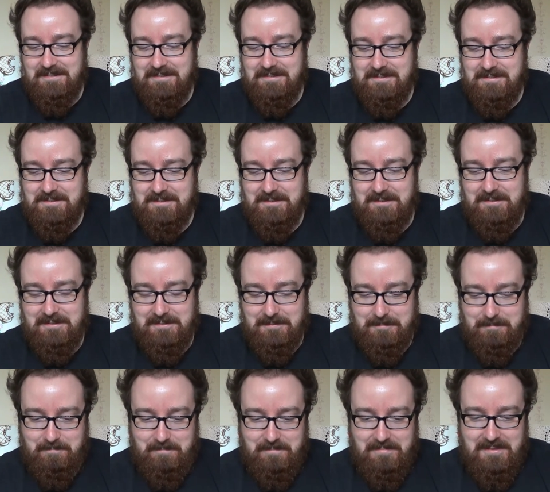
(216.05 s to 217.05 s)
So
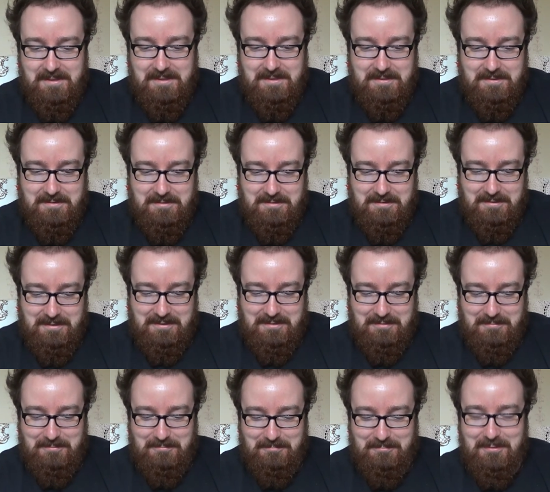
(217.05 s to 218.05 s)

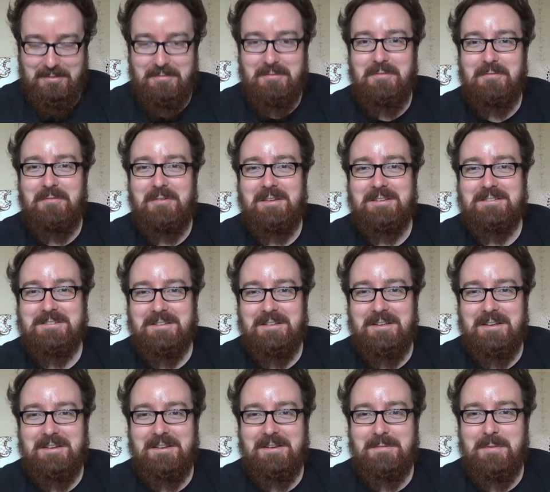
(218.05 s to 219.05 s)
one of the things I
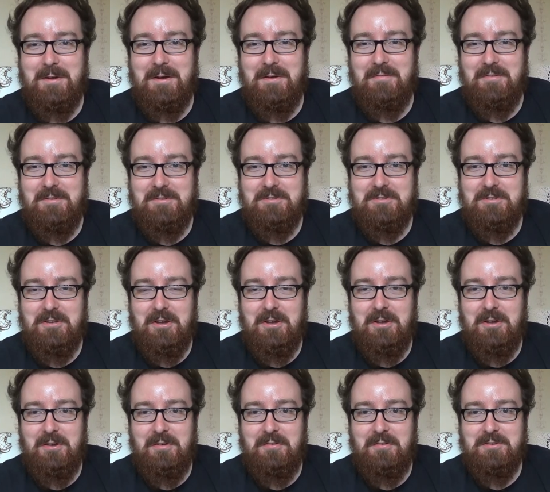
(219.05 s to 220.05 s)
like about this
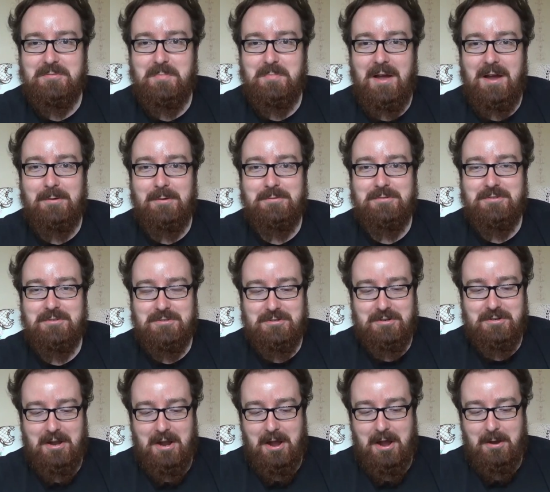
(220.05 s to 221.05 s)
pouch
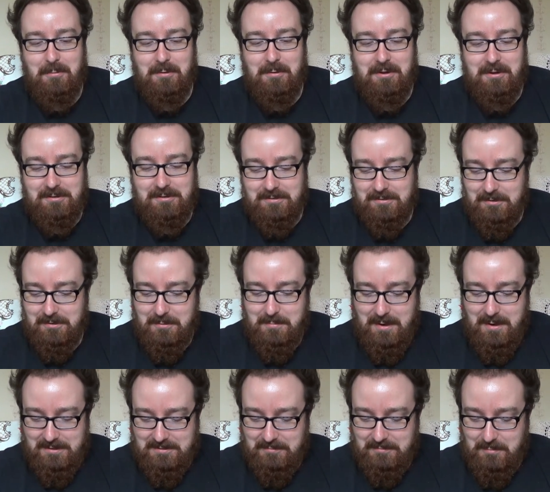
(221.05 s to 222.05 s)
artwork, going
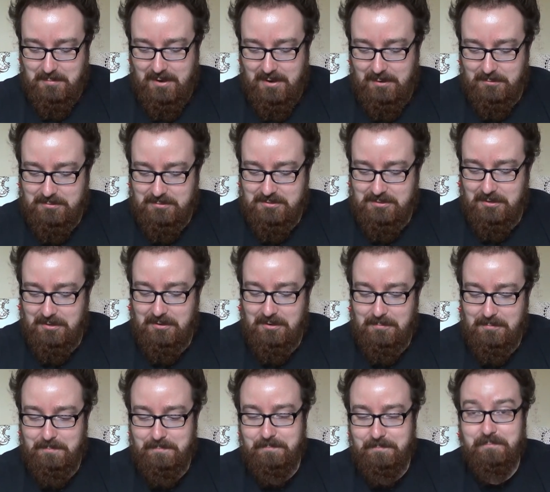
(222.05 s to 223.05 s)
back to the pouch,
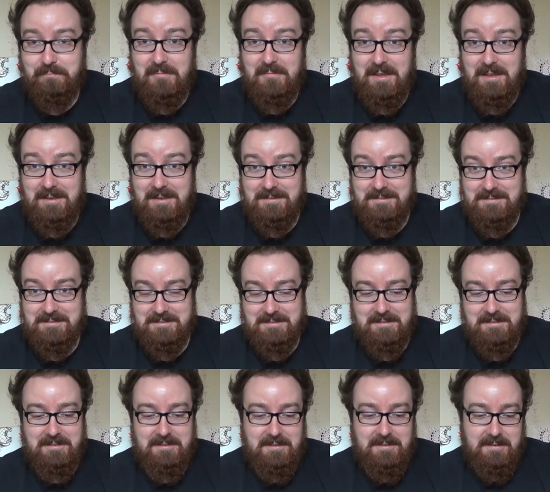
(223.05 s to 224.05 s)
sorry, is
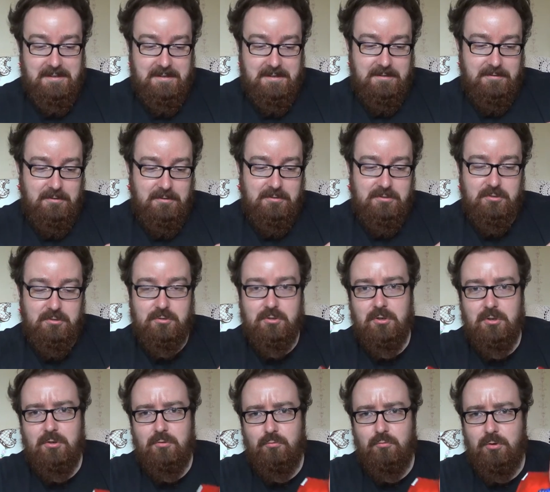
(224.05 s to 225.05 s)
it says
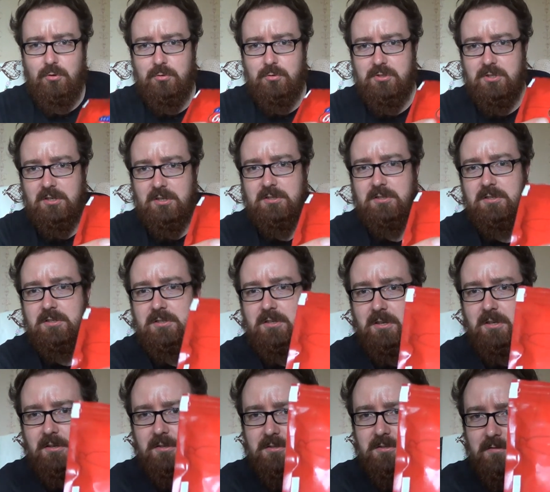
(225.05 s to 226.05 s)
Route
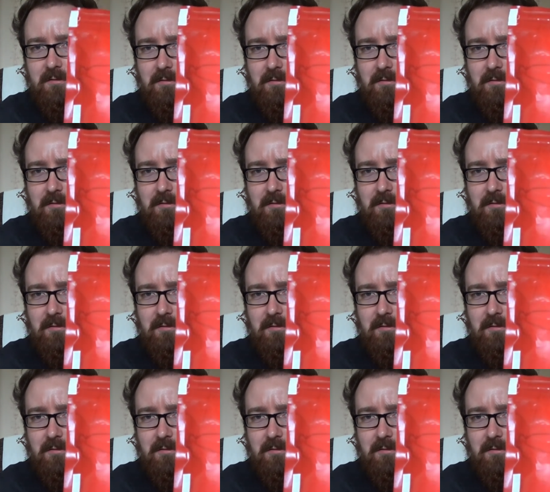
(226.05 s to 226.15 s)
66, and